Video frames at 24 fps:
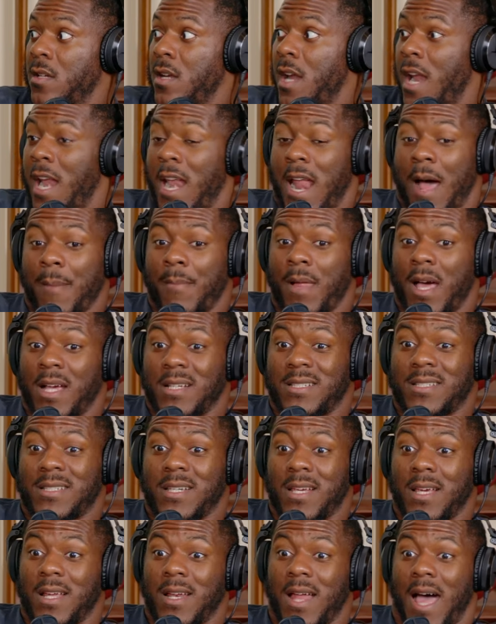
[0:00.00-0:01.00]
And I'm like,
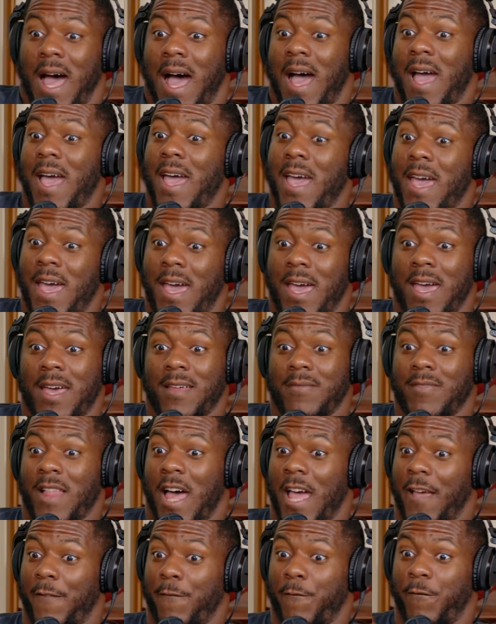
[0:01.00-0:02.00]
shit, I had
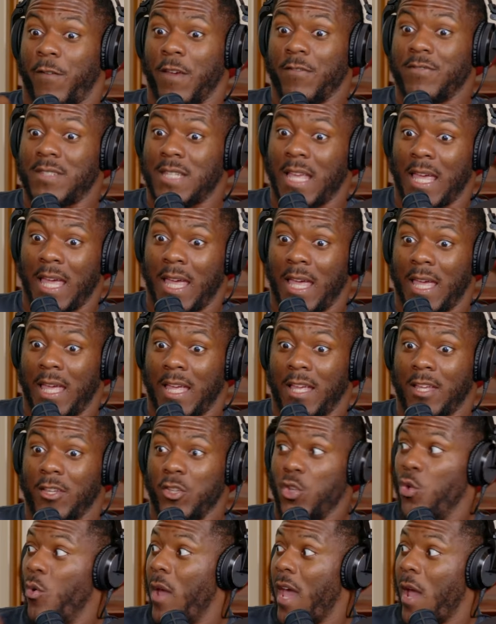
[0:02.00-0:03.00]
like
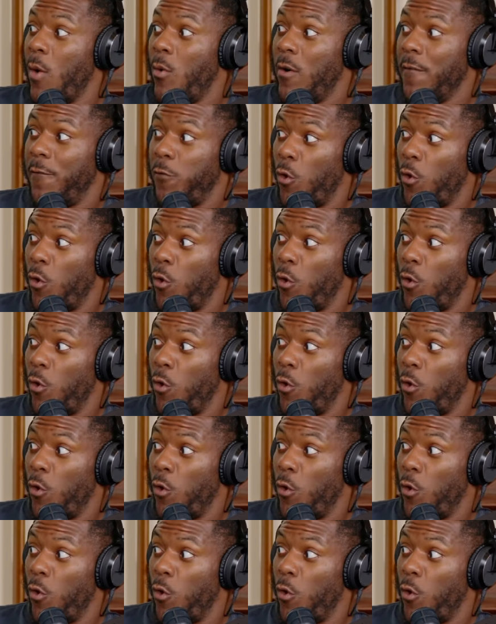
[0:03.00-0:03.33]
15. You had what,